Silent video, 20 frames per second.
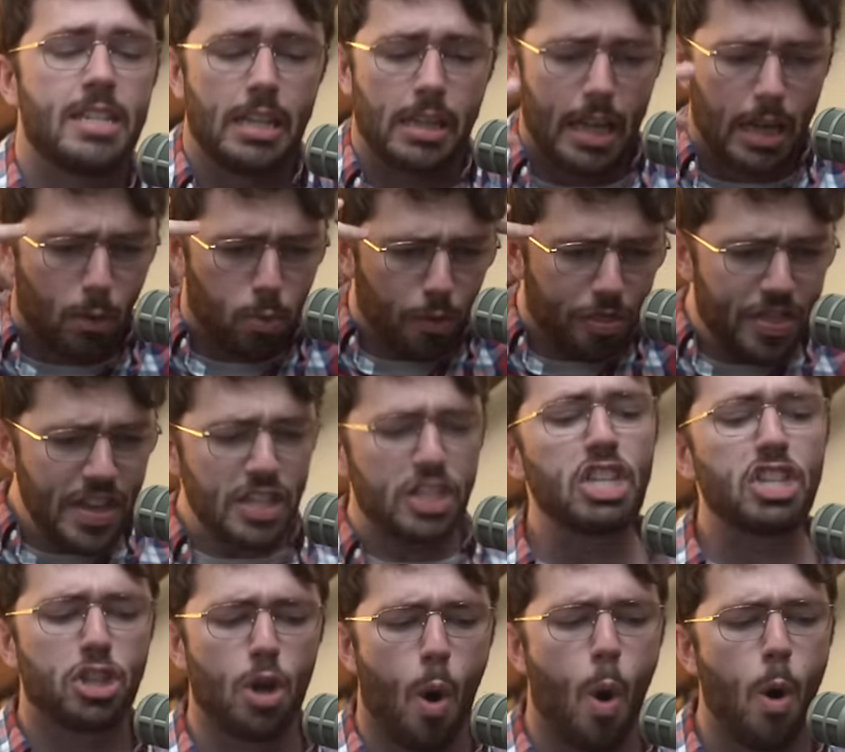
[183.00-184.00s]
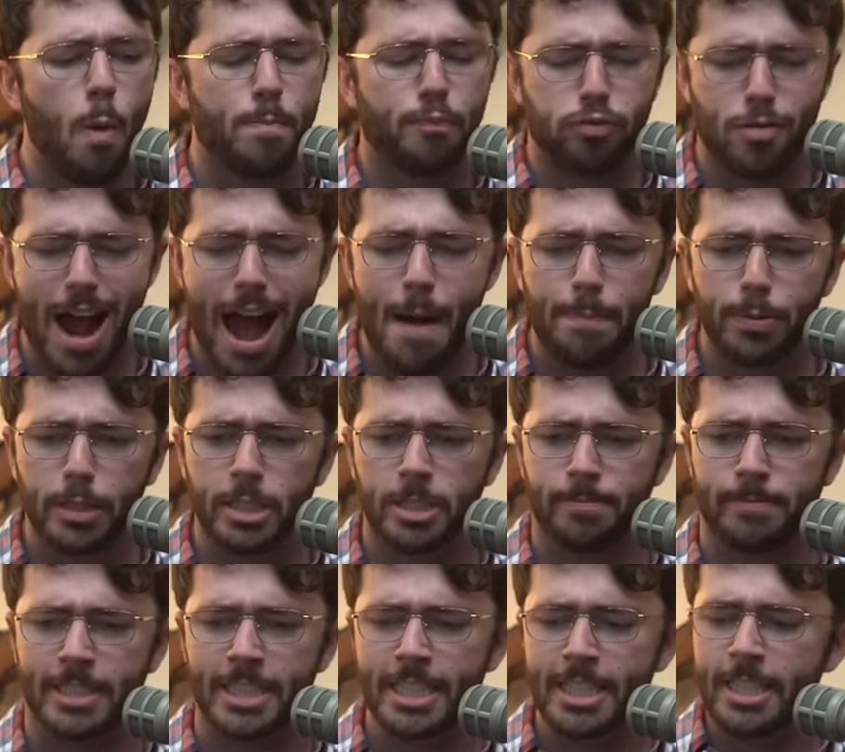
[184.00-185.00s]
it like, well, this is the whole
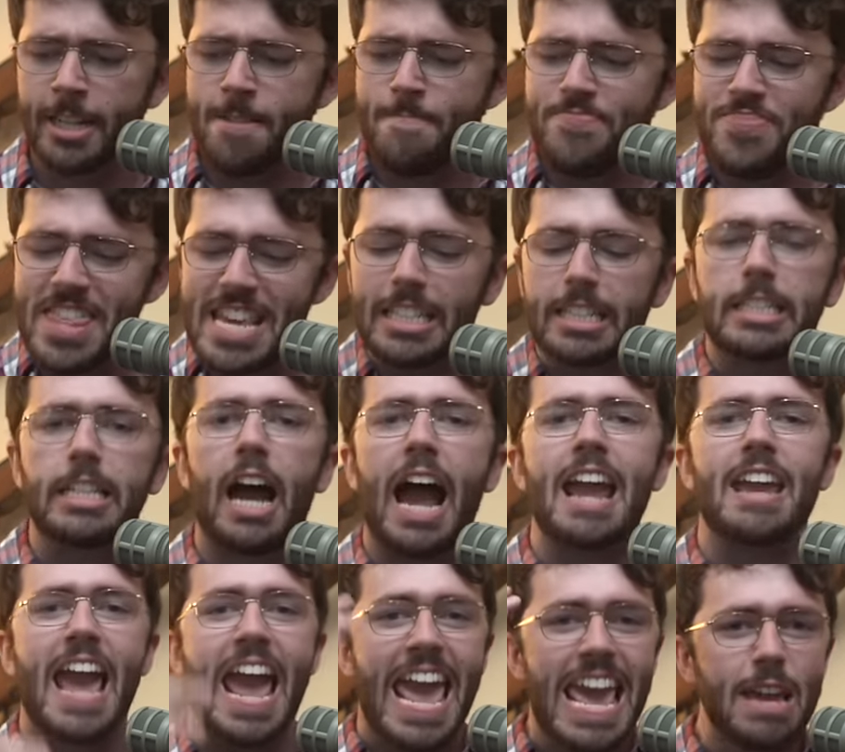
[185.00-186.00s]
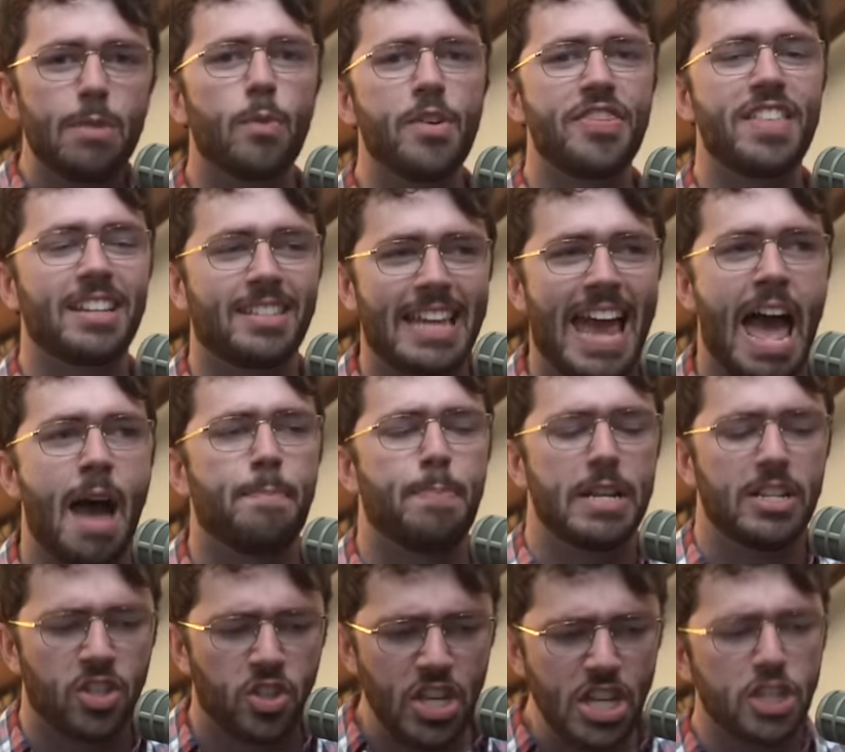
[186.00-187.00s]
problem. This, I hate when this
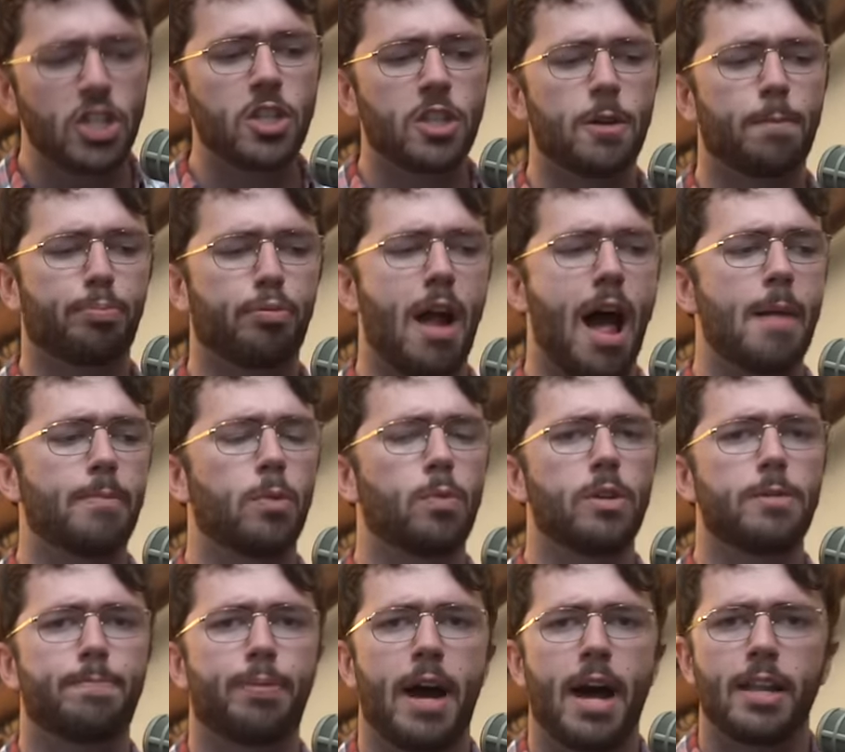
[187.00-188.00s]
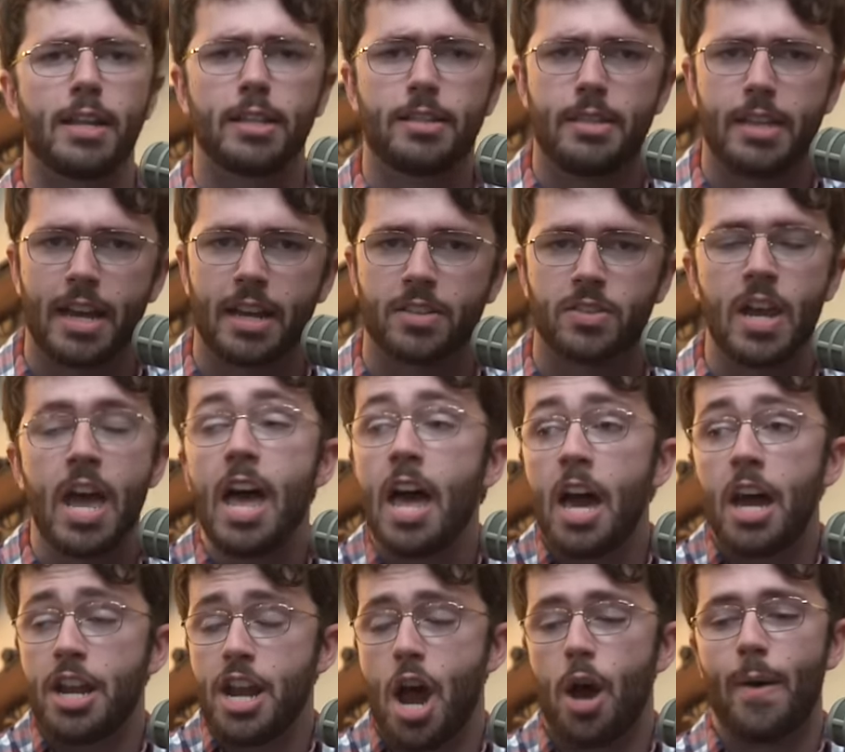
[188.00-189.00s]
happens. This is the problem with politics.
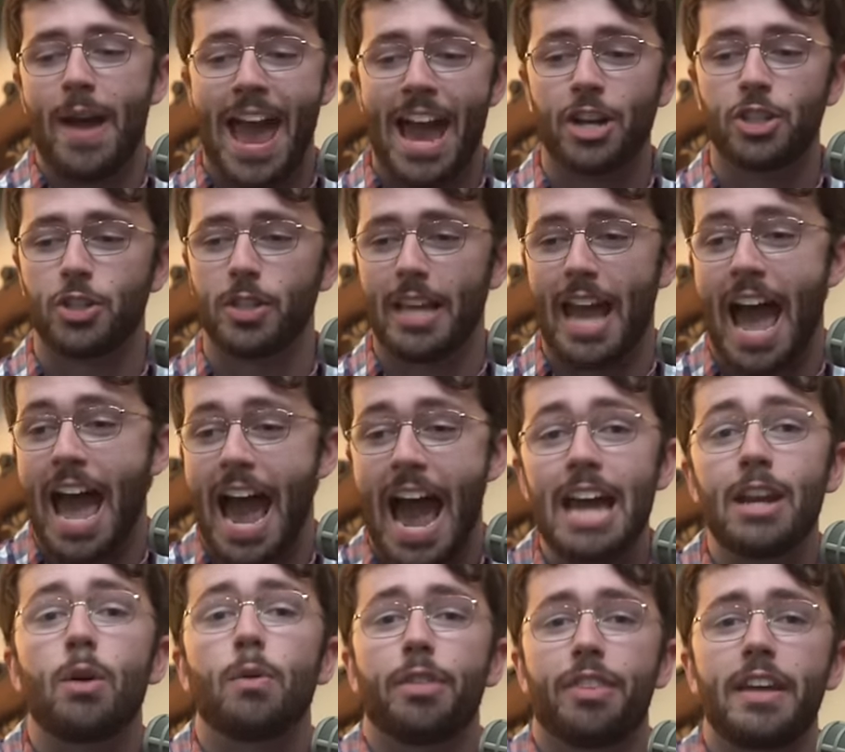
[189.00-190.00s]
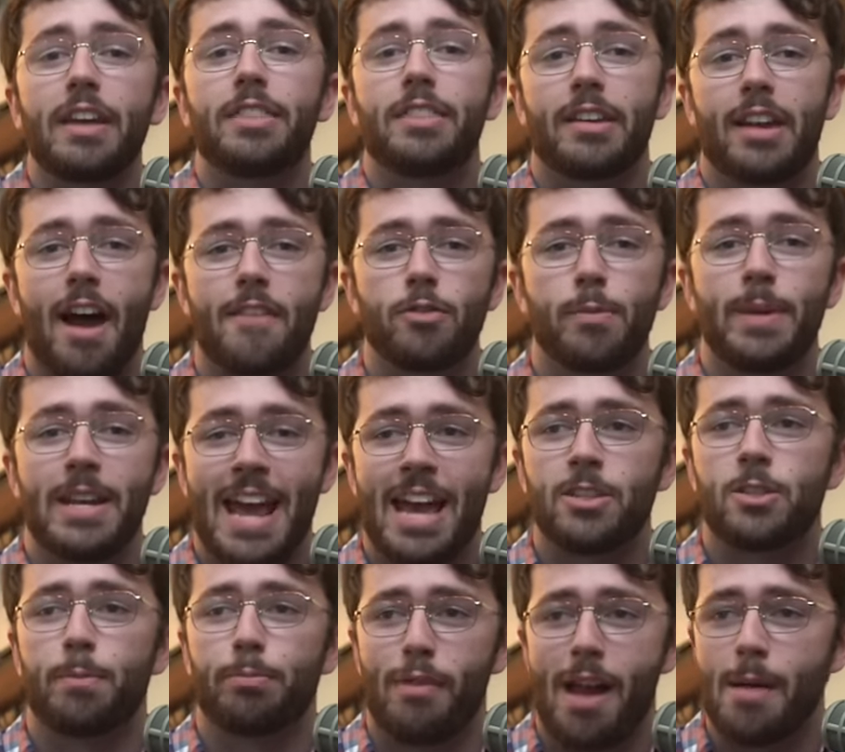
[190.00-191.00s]
No, actually, I, I don't think the government
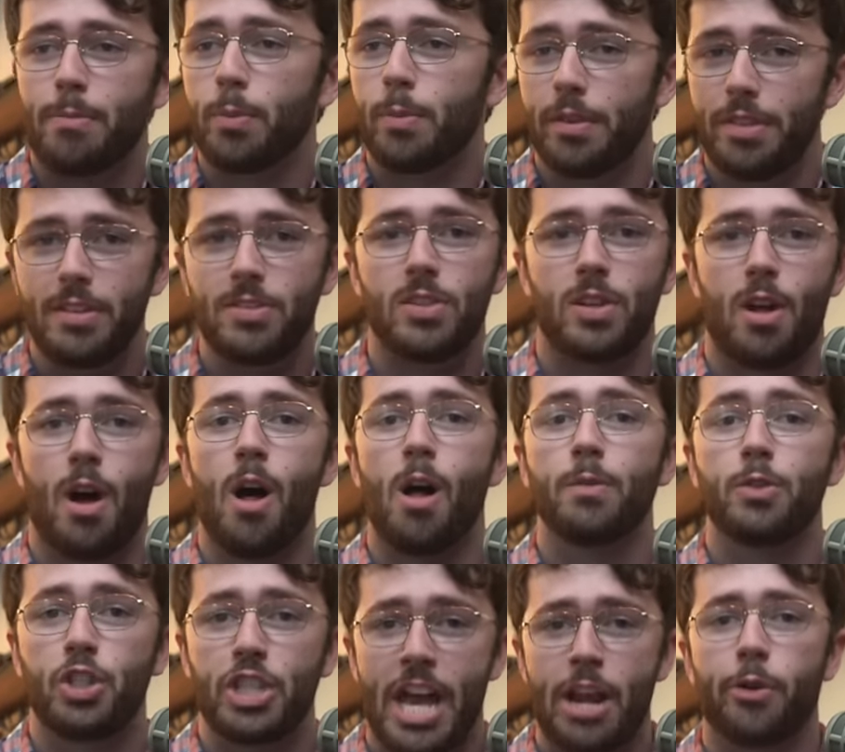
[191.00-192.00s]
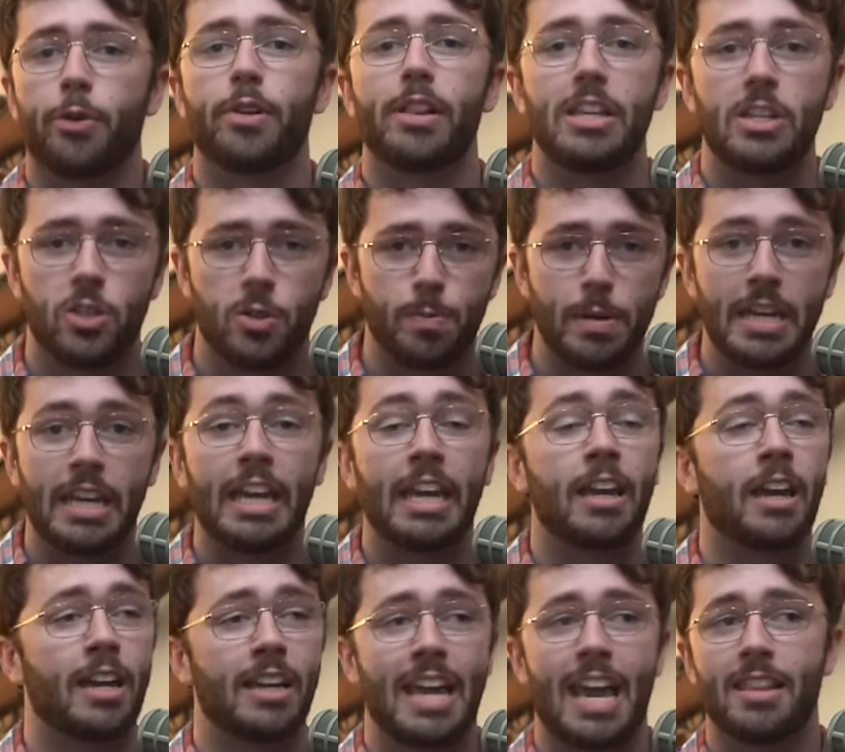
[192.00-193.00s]
has a problem with this at all. Generally, generally
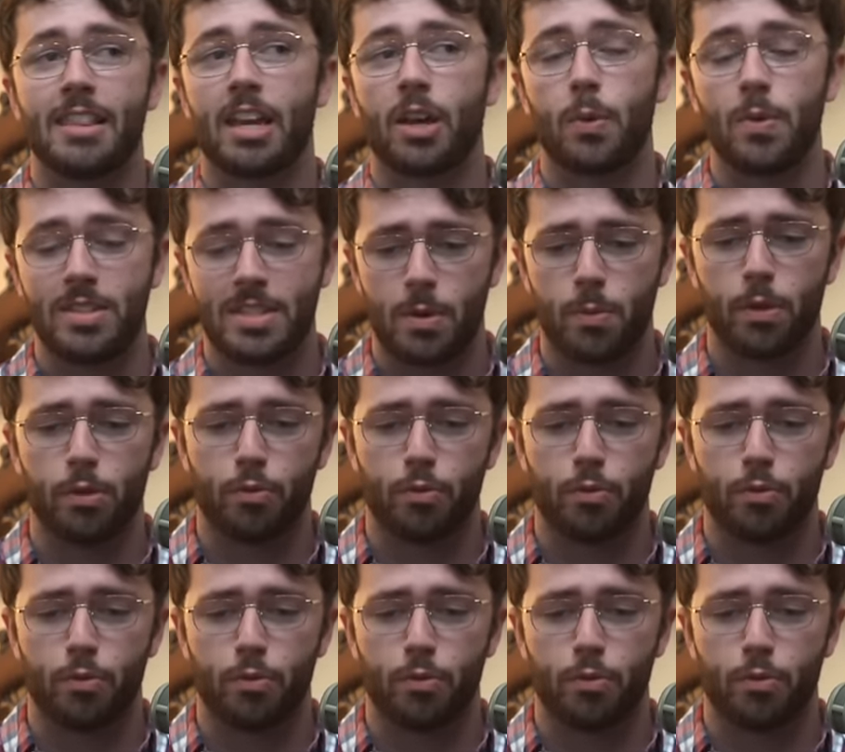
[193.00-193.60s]
speaking. Again, like we said with